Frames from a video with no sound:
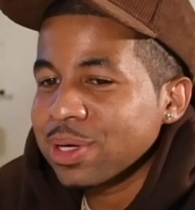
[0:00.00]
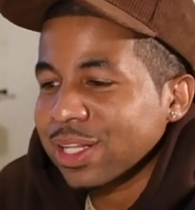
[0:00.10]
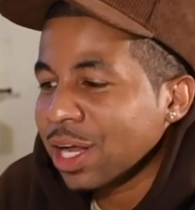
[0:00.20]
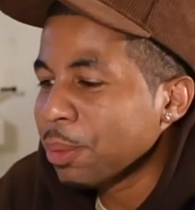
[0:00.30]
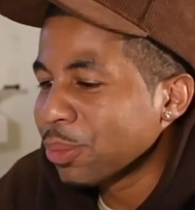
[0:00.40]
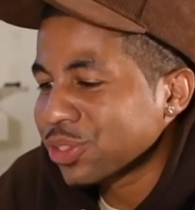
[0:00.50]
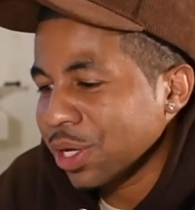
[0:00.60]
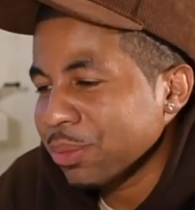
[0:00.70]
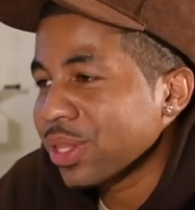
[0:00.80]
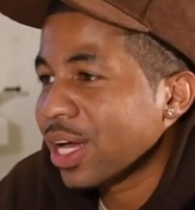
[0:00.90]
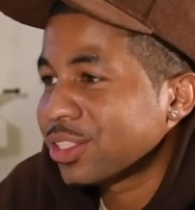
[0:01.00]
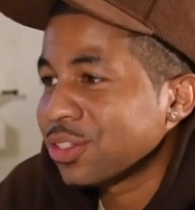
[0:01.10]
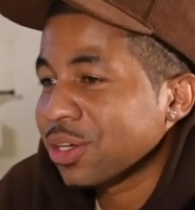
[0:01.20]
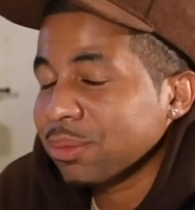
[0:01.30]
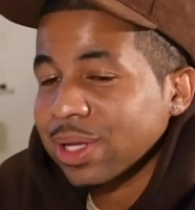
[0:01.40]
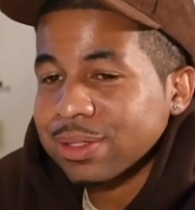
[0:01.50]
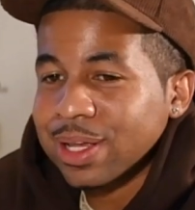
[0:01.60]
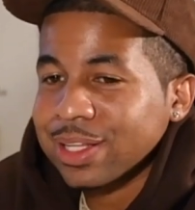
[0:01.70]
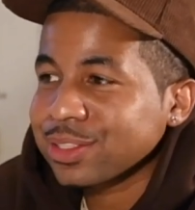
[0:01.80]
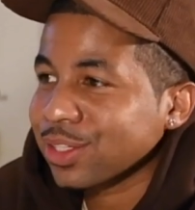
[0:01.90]
A lot of people tell me that too, and I'm like,
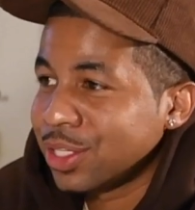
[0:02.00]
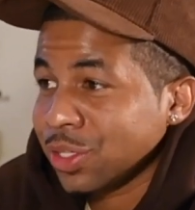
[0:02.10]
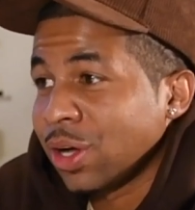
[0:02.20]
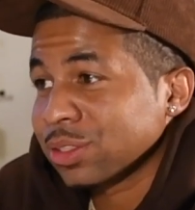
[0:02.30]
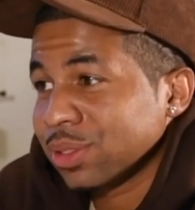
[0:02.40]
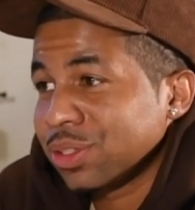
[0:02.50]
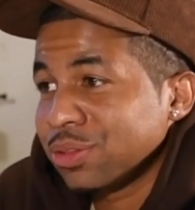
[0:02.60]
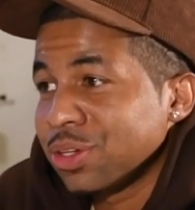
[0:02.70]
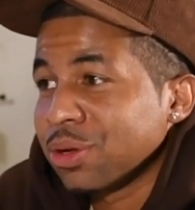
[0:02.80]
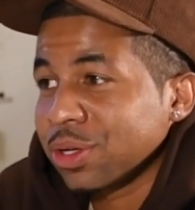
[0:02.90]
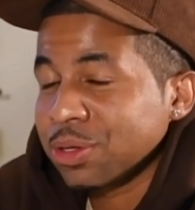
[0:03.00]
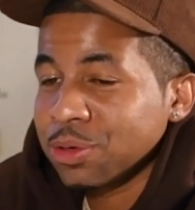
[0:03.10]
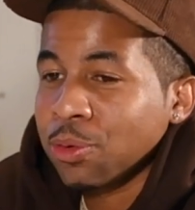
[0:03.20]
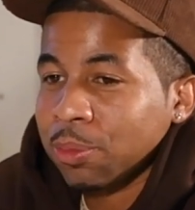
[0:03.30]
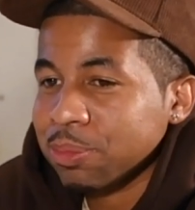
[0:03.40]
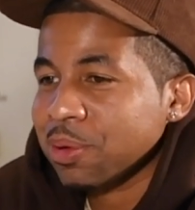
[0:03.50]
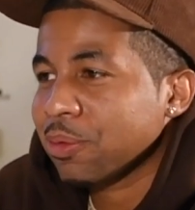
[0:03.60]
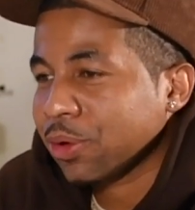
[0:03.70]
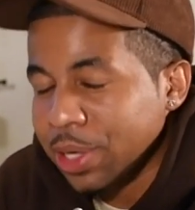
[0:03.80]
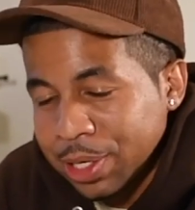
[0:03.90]
man, that's awesome that you
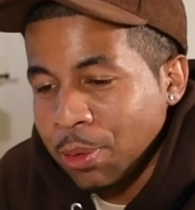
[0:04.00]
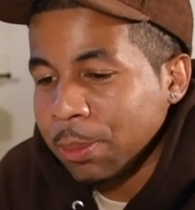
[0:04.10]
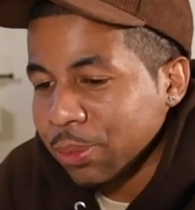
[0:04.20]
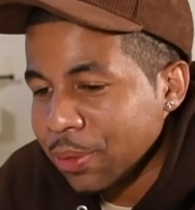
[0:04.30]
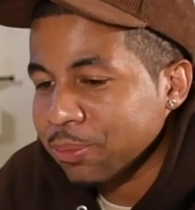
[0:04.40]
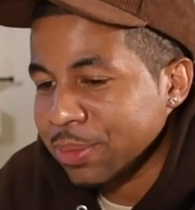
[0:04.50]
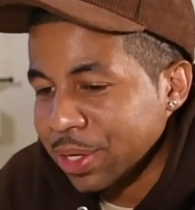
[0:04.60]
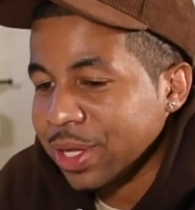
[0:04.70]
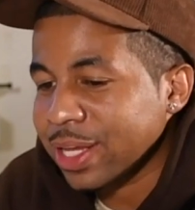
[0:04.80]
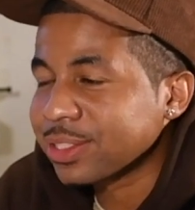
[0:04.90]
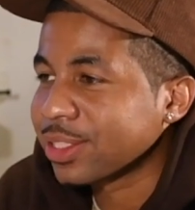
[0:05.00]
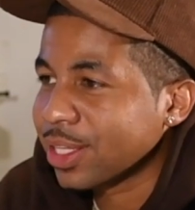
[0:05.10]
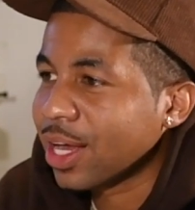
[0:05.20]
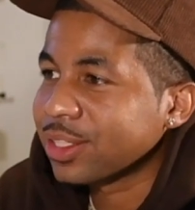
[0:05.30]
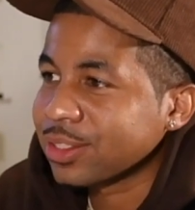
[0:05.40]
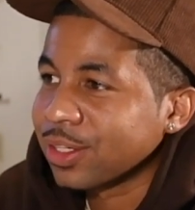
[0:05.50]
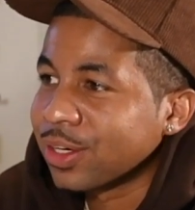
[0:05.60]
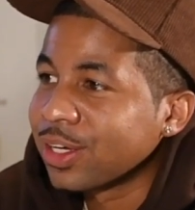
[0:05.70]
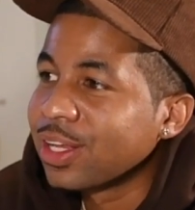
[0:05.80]
incorporate me into that. So